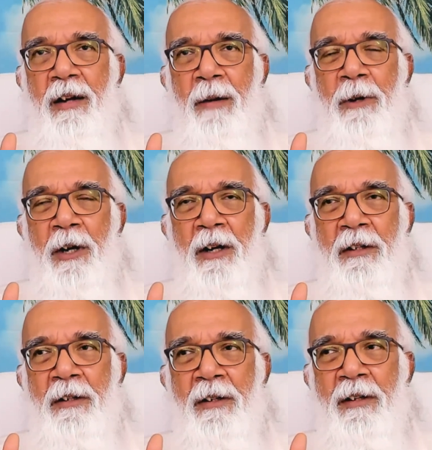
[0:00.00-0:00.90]
Come
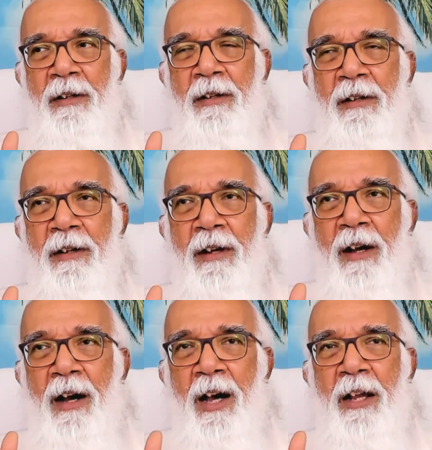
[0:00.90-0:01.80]
on,
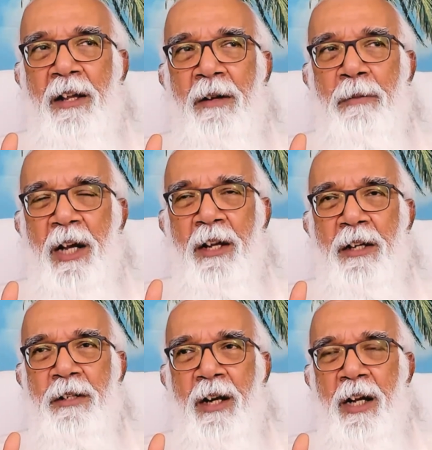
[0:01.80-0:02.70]
my
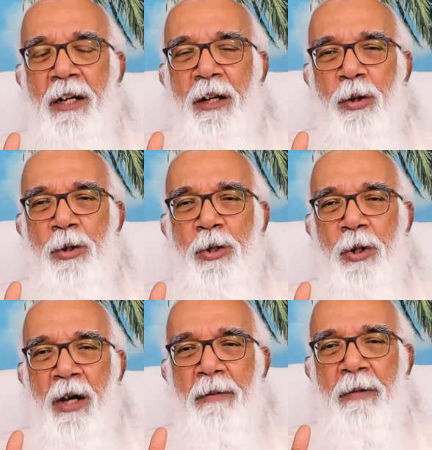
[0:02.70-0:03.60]
intellect knows
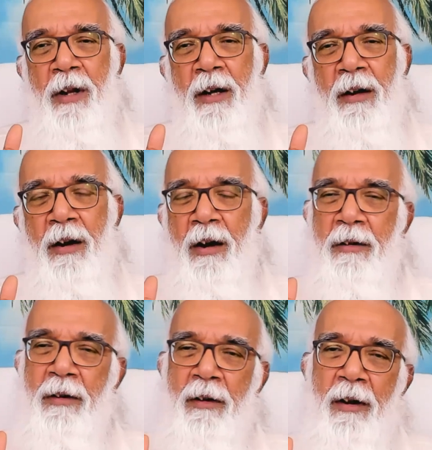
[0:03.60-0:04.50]
you have done
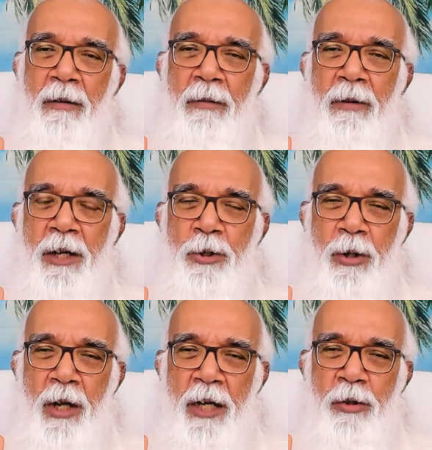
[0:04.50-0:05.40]
wrong. Why
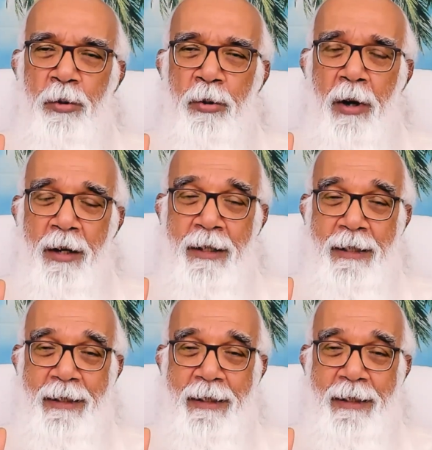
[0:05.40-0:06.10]
should I do wrong?